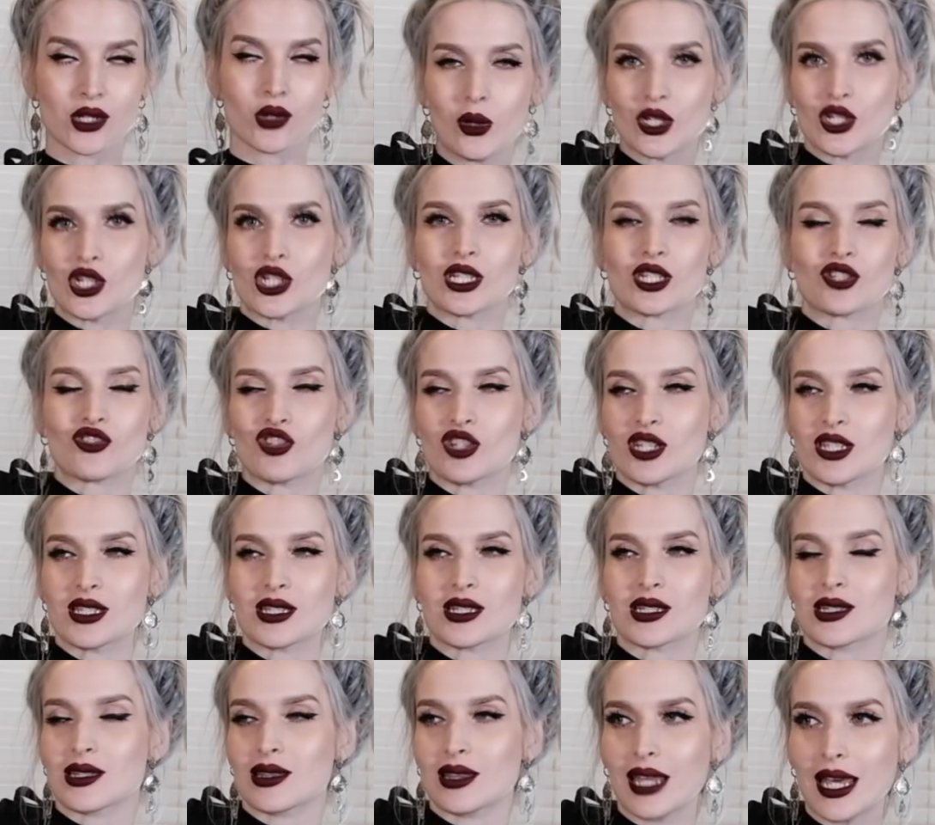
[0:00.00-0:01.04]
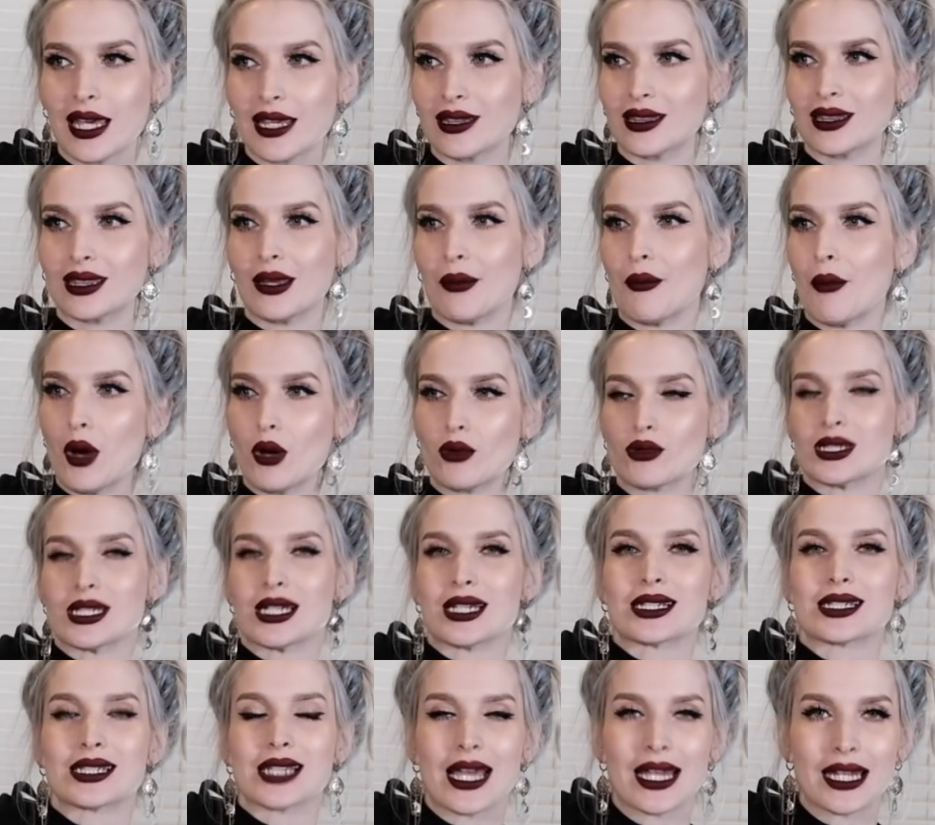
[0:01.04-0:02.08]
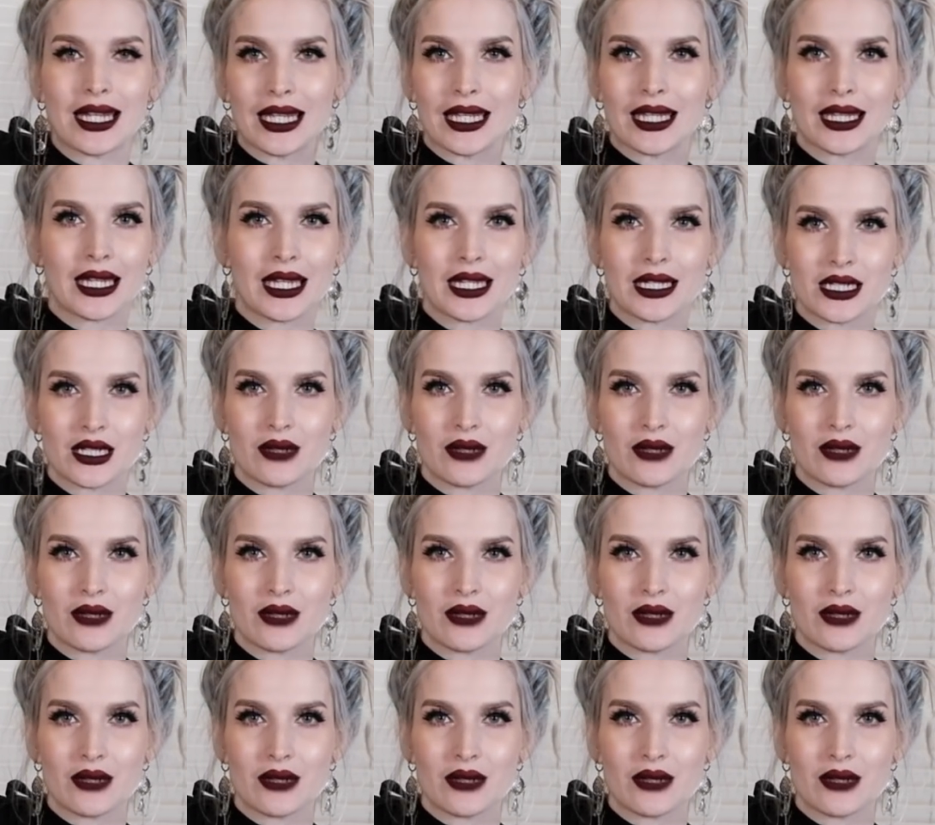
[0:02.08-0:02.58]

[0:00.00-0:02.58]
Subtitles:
which is just like the most exciting thing to